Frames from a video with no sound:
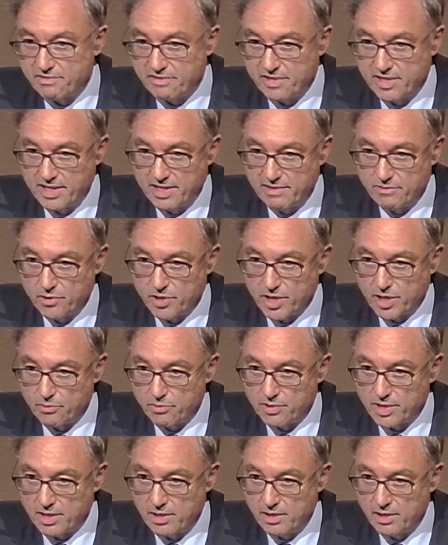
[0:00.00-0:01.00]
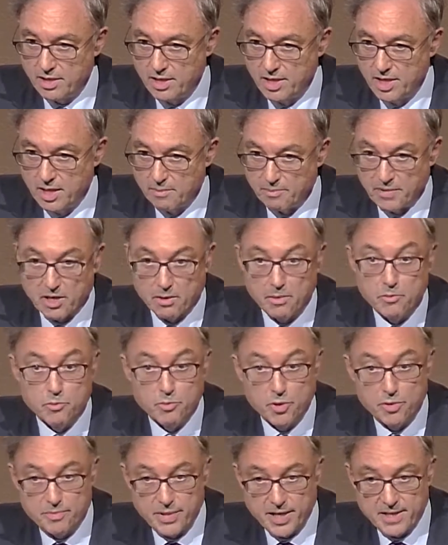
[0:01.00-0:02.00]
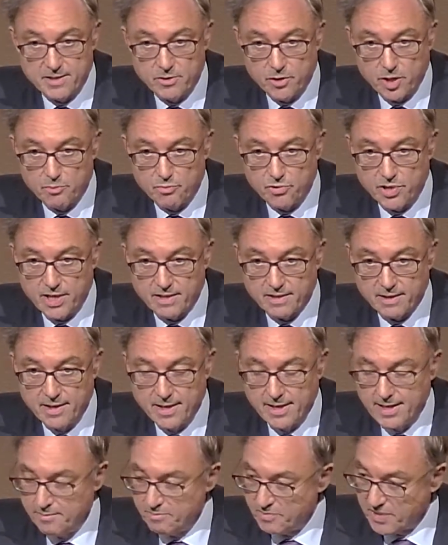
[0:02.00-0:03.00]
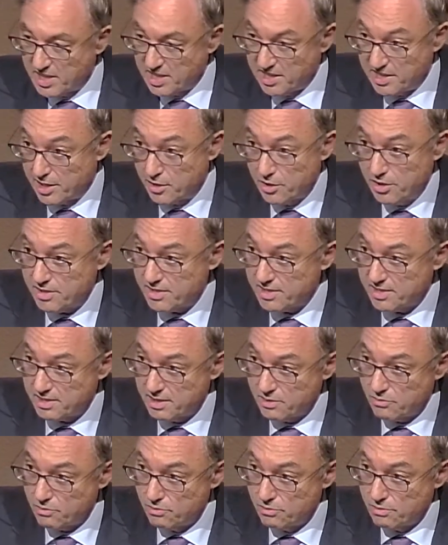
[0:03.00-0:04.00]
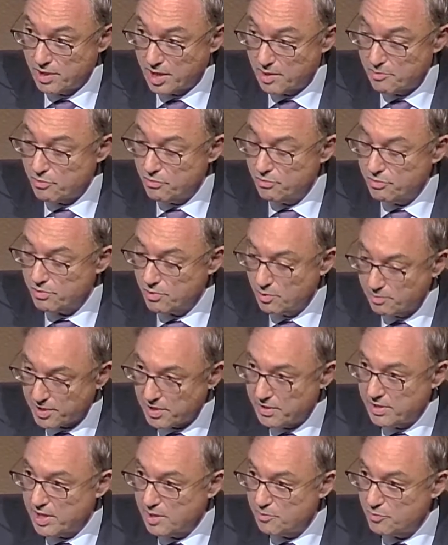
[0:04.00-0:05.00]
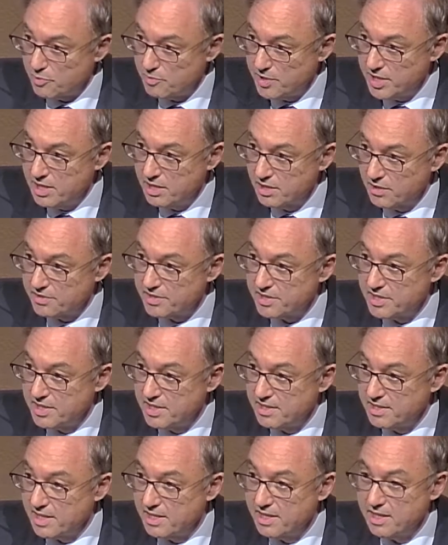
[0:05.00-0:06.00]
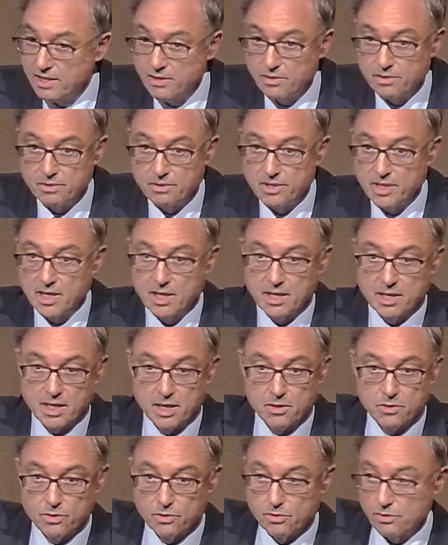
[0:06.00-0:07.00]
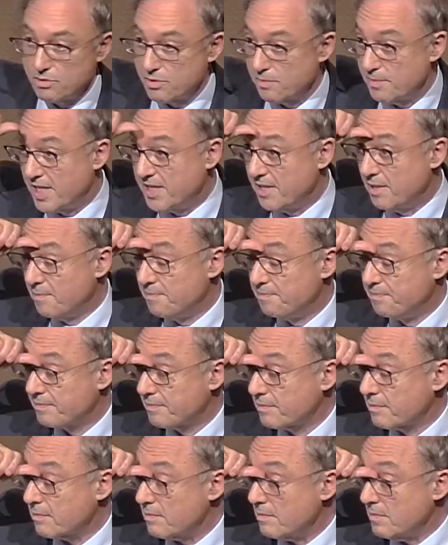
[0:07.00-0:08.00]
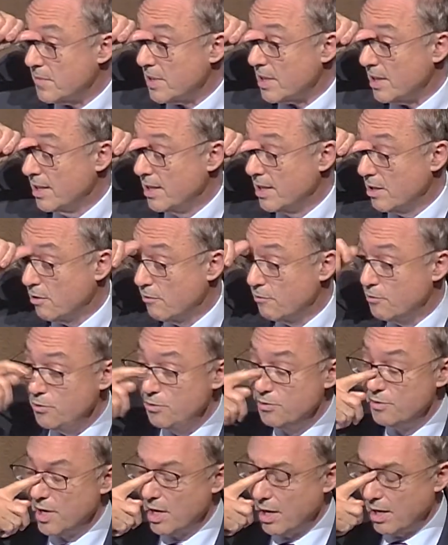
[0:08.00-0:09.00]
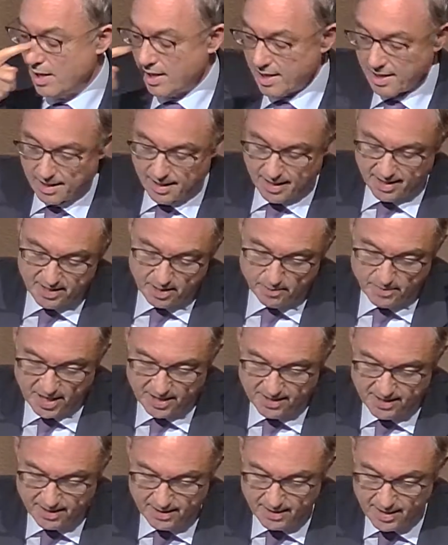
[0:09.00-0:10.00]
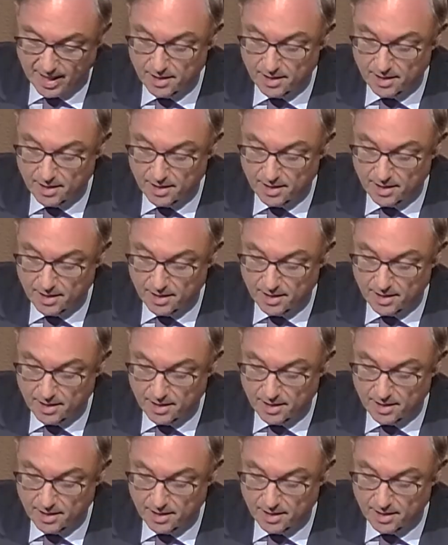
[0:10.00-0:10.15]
some people that, a good part could have been insured. Not all of them. It's and the President of the Republic of France, who went back to